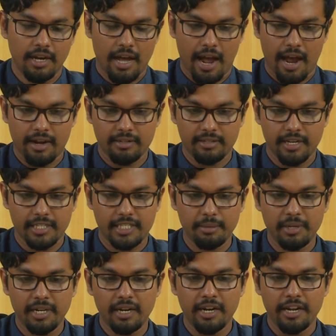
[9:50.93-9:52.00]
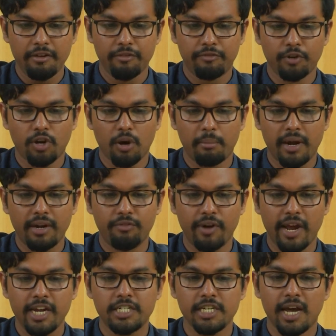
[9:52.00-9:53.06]
And similarly, if we combine
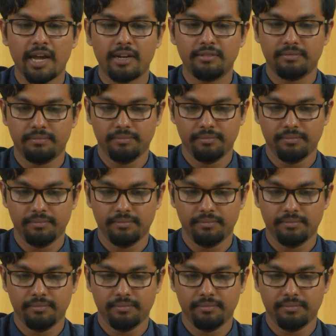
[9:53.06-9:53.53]
red and